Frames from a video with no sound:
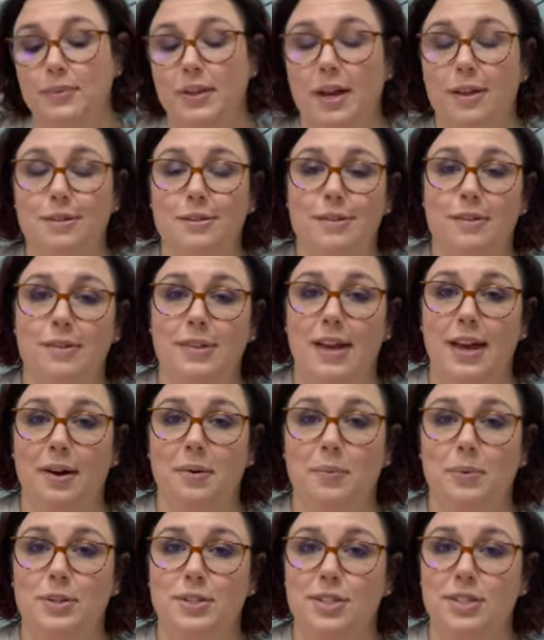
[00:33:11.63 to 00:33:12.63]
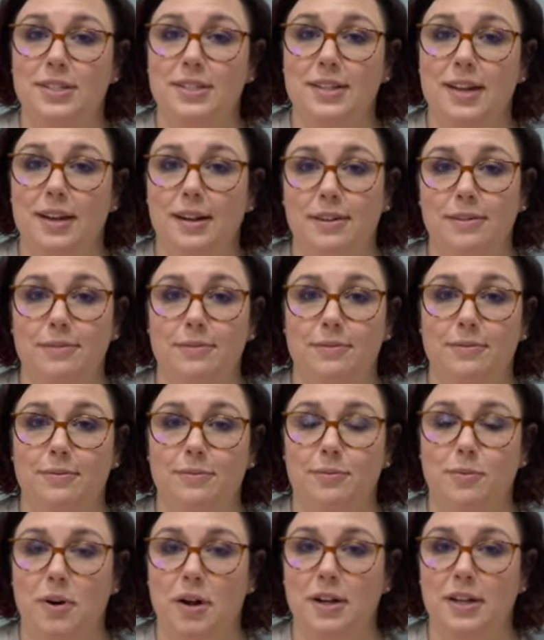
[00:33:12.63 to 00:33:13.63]
other than that, we're just kind
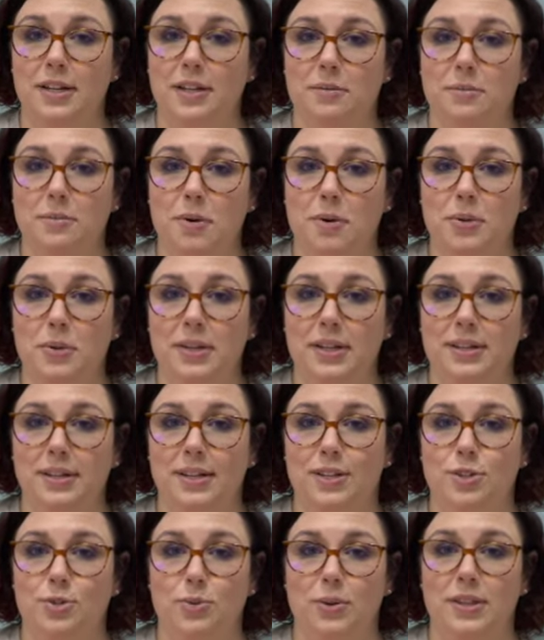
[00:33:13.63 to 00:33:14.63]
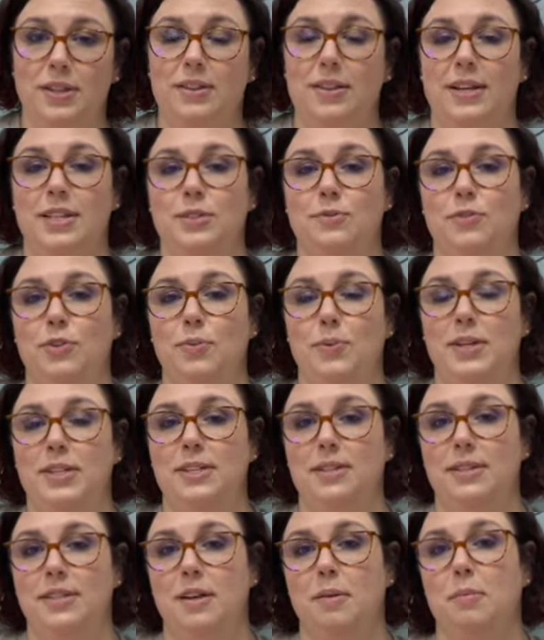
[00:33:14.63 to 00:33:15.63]
of rocking and rolling, enjoying the last few weeks
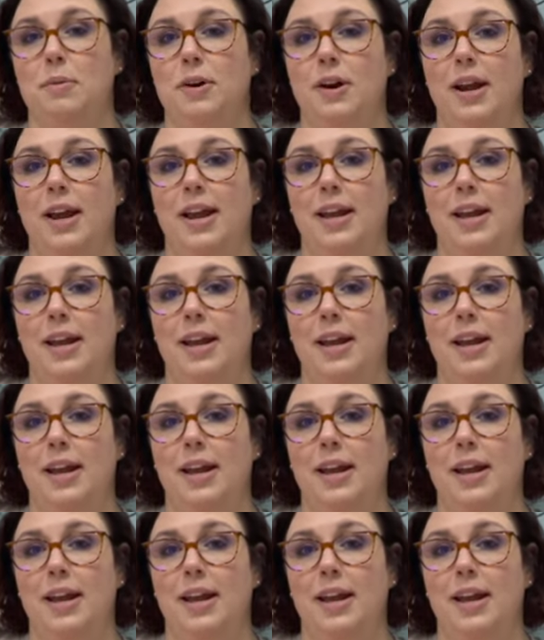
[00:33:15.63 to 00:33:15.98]
of summer,